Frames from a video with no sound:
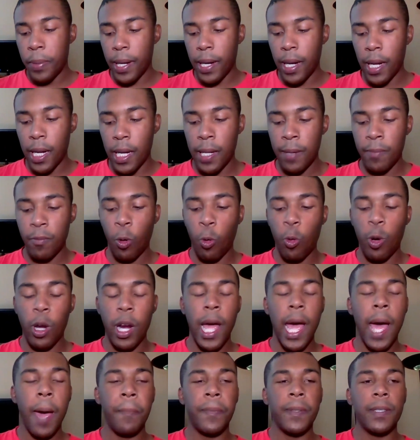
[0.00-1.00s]
But
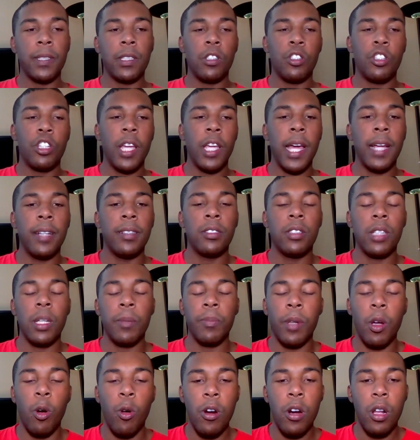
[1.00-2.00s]
what happens is she ends
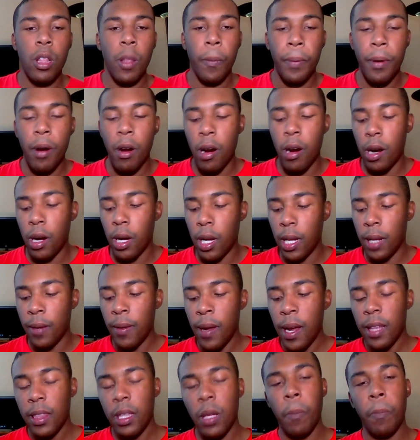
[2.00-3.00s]
up going to the party.
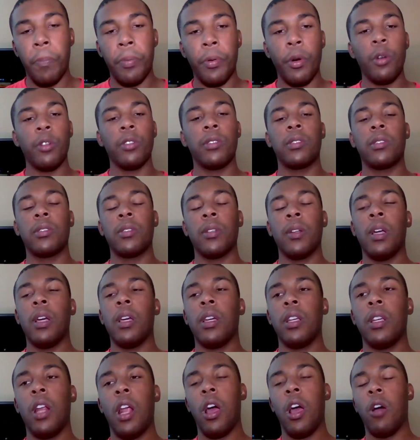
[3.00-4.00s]
Then Bruce,
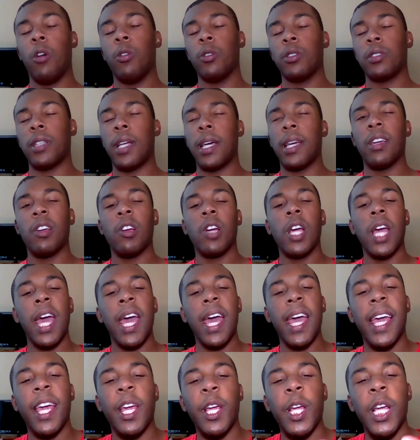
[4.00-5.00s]
you know, was like,
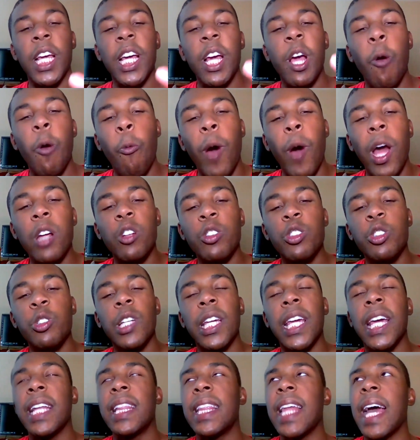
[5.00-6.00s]
hey, why don't
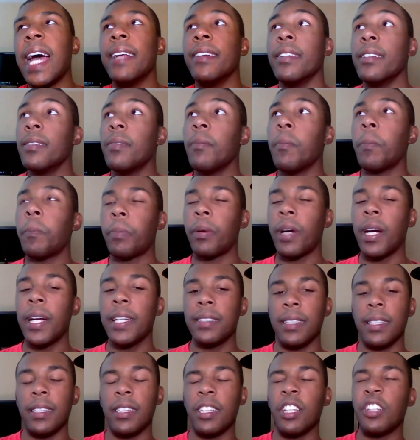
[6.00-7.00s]
you get that
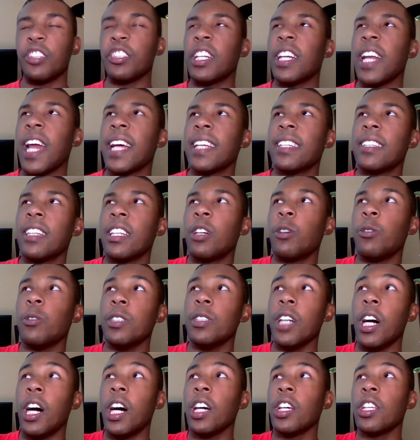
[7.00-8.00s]
present? There's a nice little
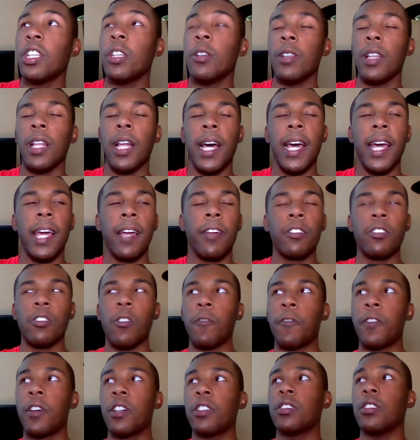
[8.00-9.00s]
doll you like.
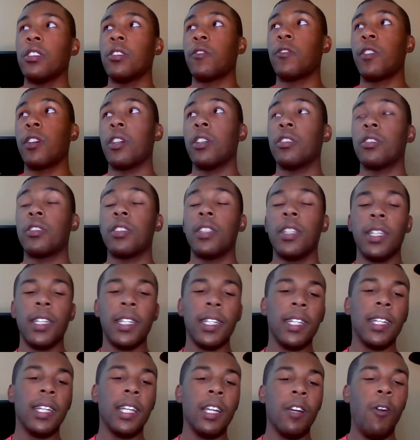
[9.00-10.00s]
So first things first,
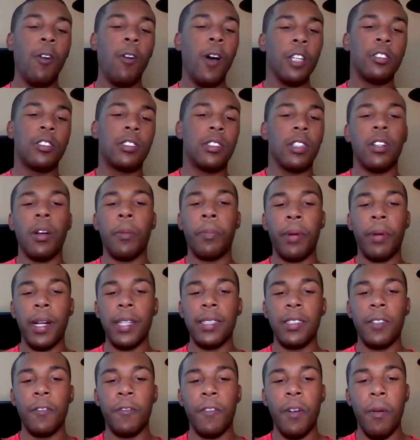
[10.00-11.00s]
why are you stealing a
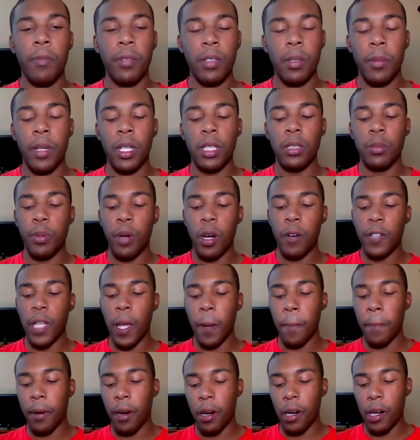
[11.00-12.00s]
present from somebody's
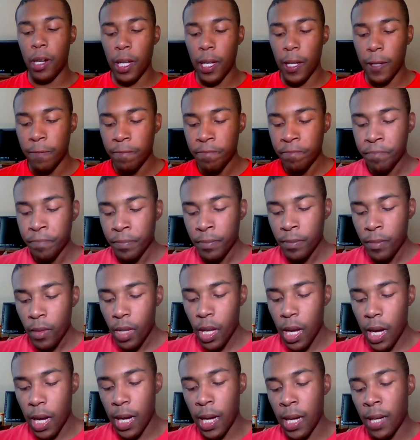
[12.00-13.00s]
birthday party?
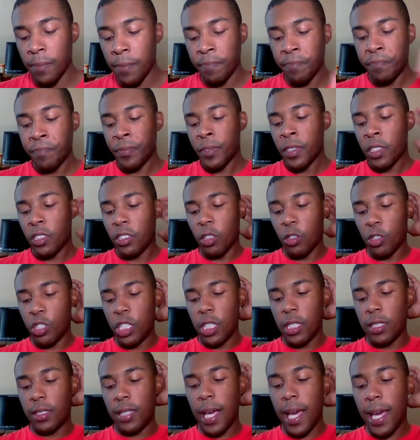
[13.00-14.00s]
So
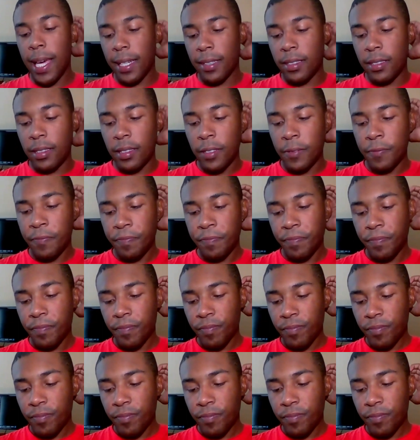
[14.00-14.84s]
she takes